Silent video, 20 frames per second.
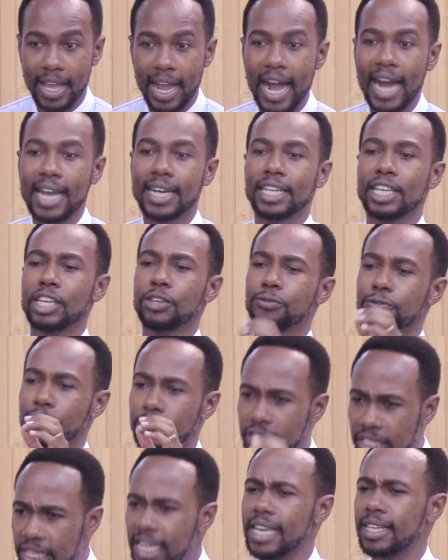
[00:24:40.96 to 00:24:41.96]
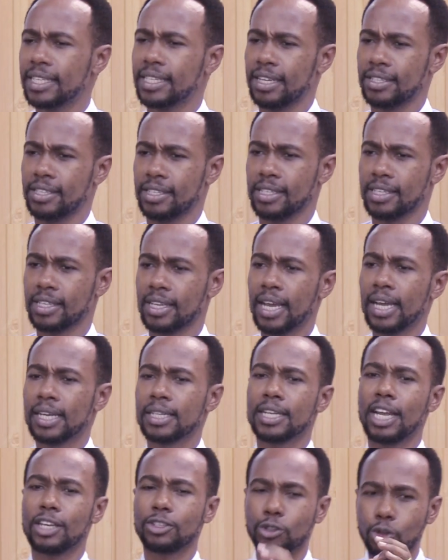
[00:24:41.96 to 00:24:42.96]
And if Jesus
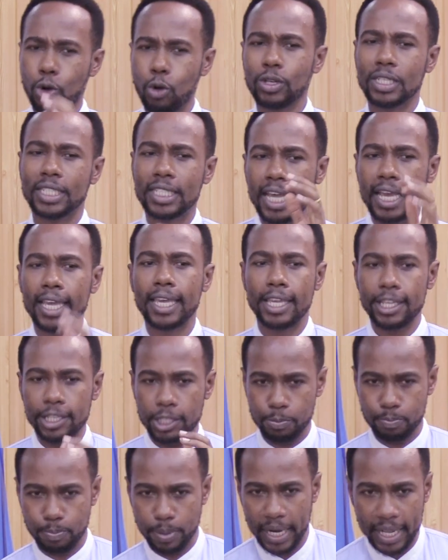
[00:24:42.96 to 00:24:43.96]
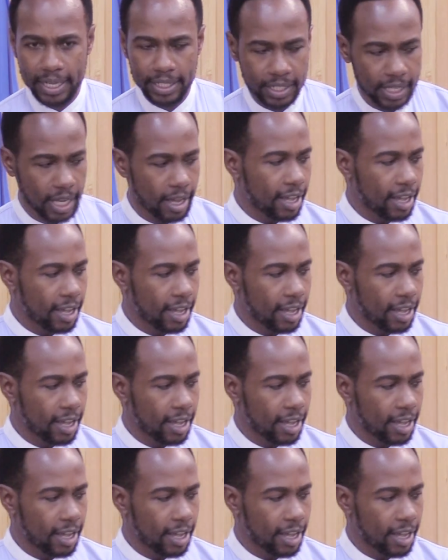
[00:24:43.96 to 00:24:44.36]
does not take his place,